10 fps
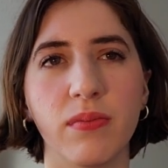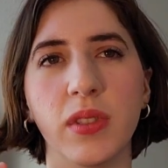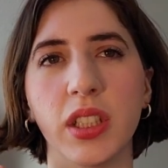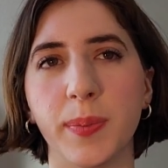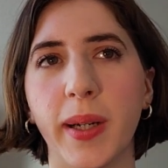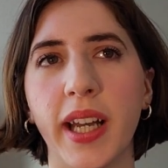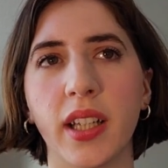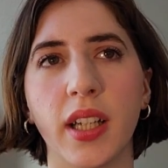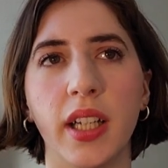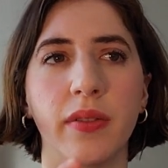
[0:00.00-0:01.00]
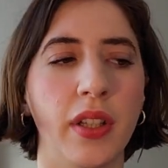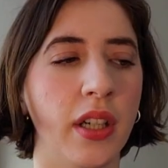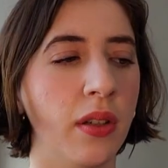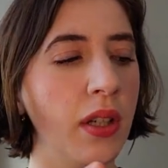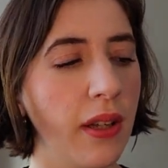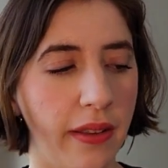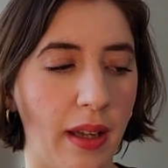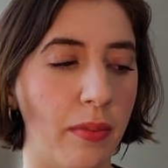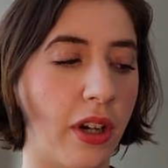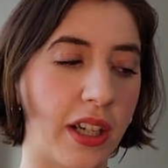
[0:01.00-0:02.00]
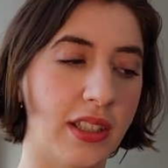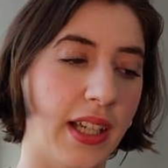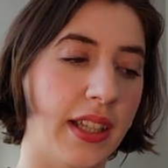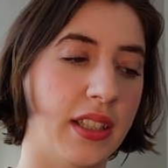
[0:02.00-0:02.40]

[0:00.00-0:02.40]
despite kind of, you know, the ambroxa